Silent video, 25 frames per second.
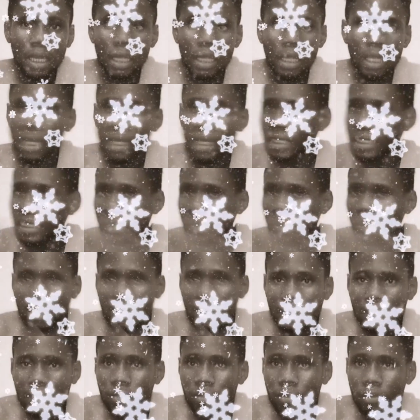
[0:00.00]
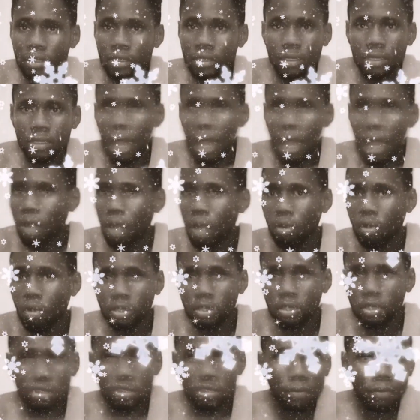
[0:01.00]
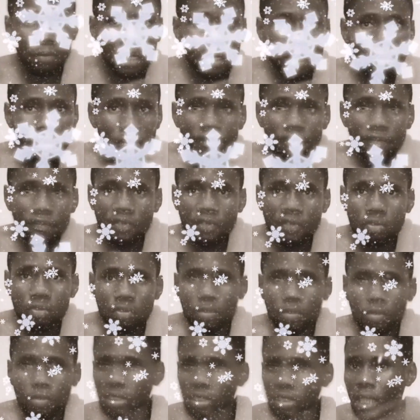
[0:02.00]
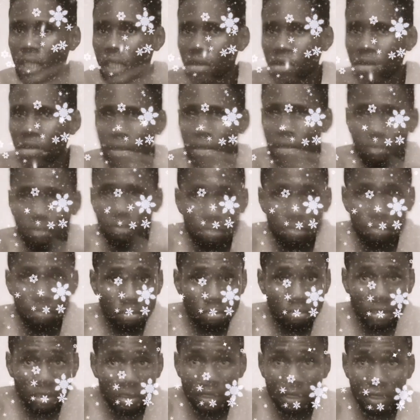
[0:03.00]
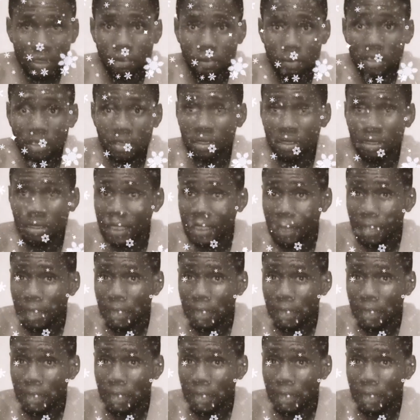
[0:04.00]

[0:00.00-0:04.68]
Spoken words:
His elder siblings are all into the medical field, both his elder siblings that are